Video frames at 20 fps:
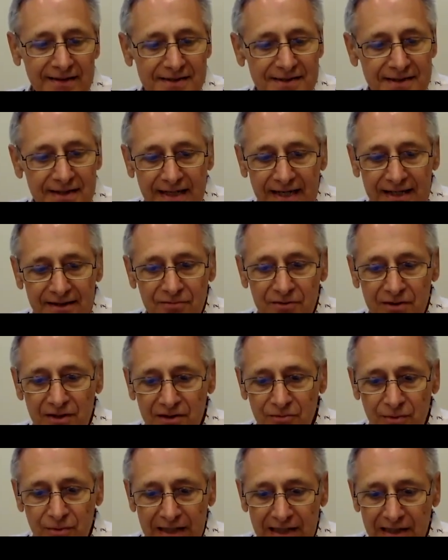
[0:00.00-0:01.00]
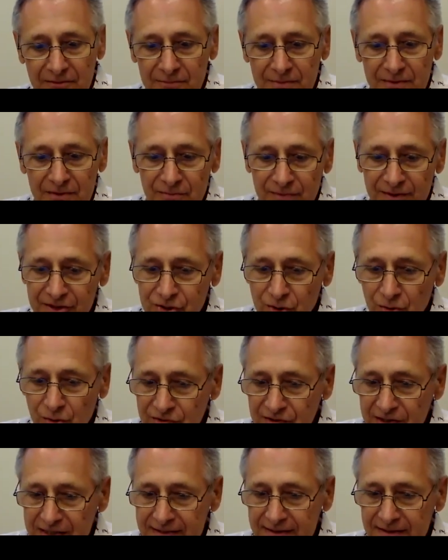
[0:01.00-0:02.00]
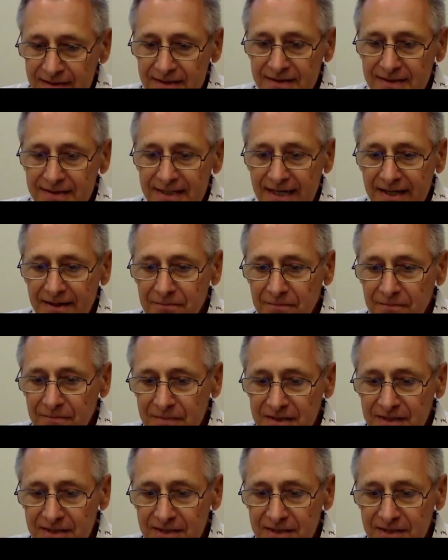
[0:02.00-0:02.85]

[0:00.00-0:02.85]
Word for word: there's a network available which also has the same,